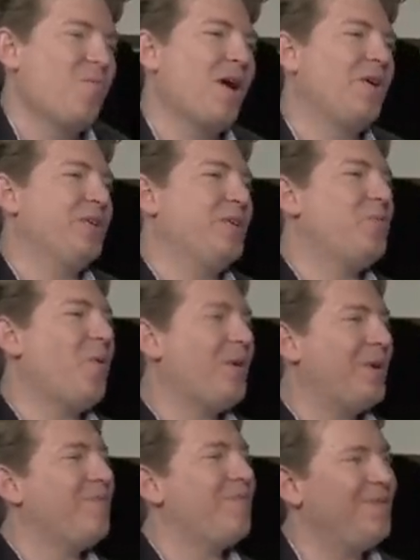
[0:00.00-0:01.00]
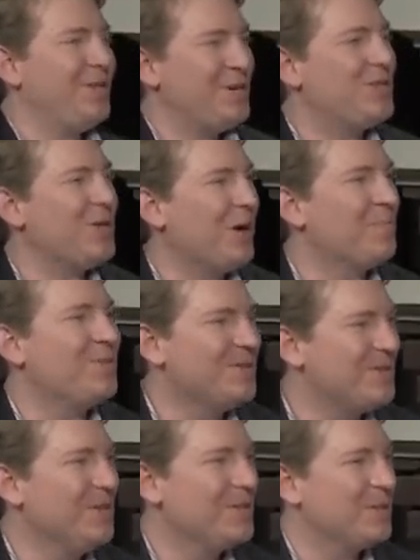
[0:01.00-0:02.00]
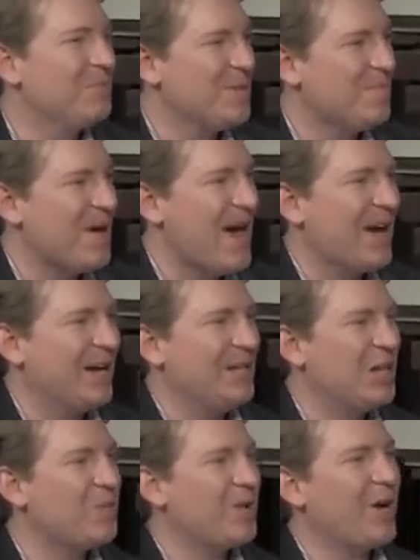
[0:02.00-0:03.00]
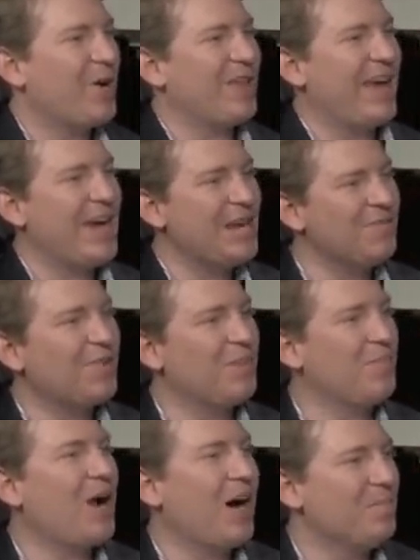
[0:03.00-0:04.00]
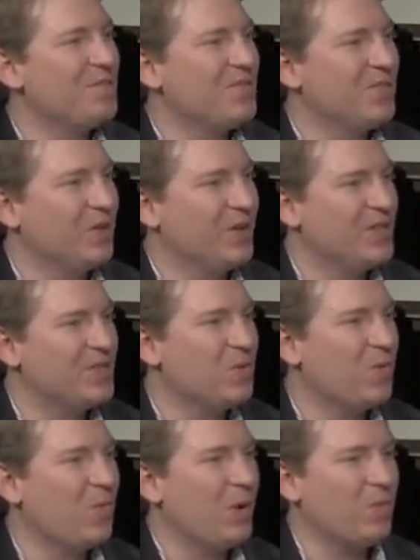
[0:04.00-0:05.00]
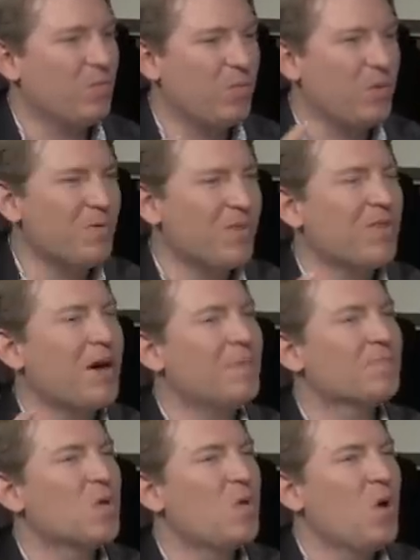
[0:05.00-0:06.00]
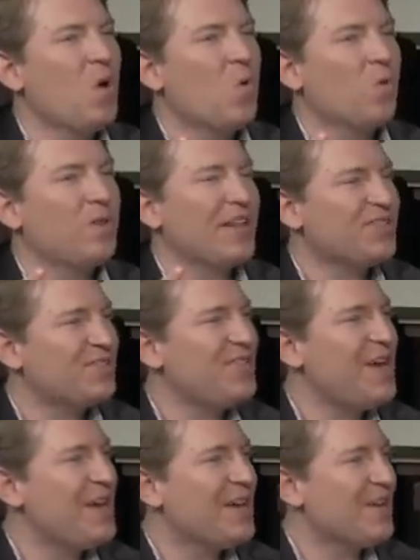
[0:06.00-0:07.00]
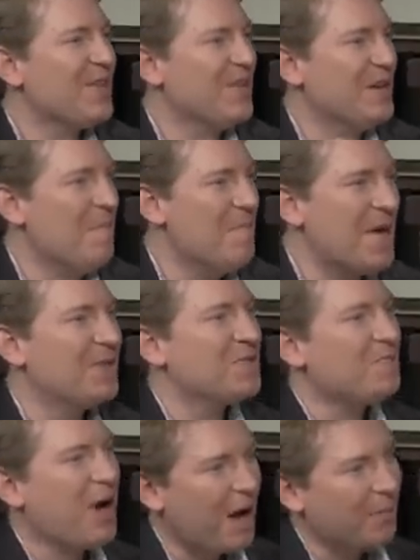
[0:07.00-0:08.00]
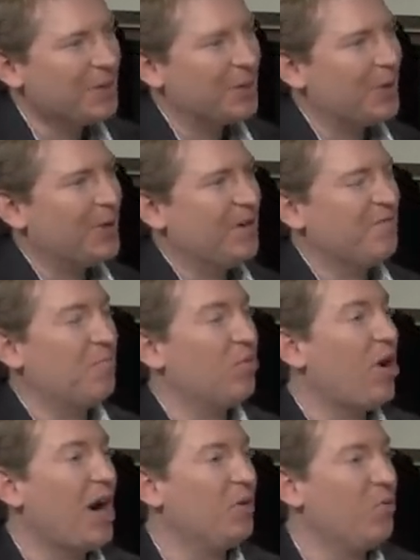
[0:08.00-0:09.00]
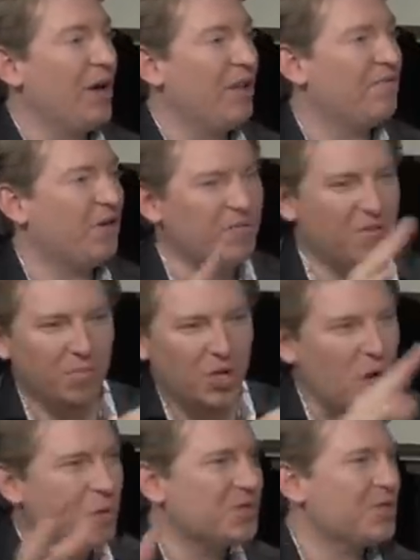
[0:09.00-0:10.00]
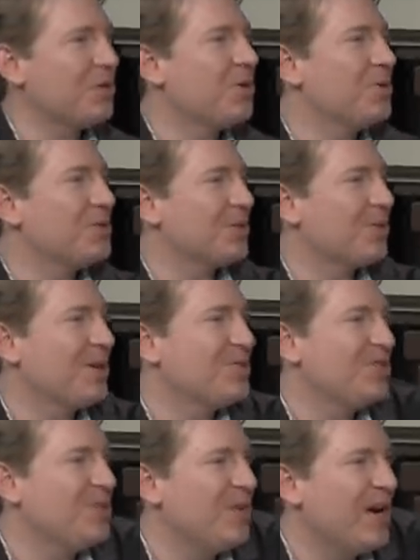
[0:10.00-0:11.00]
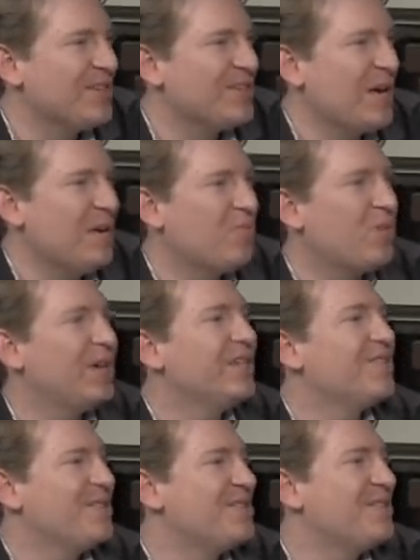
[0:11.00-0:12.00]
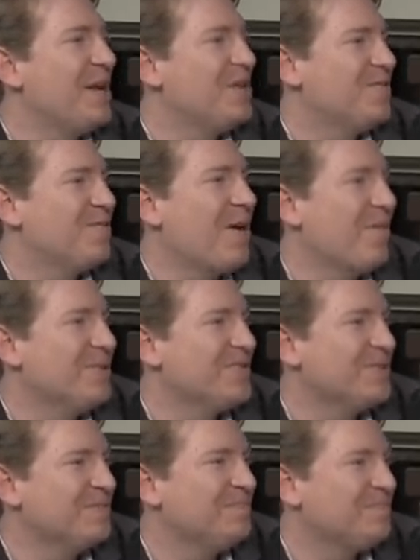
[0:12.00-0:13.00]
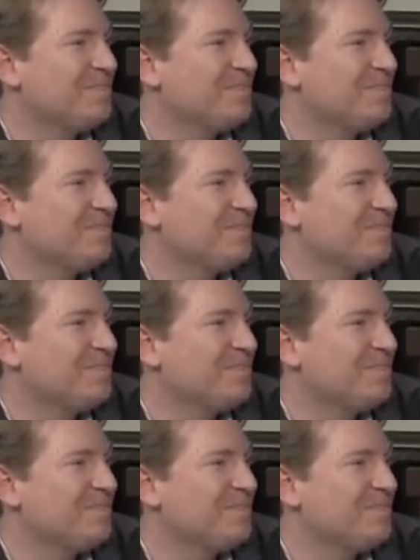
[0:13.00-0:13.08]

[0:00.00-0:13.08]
Well, you want to finish up the season with a bang and here we are, the end of our pop series. You, and we were thought let's take the immense popularity of Broadway from coast to coast across the U.S. and bring it to the stage of the Robinson.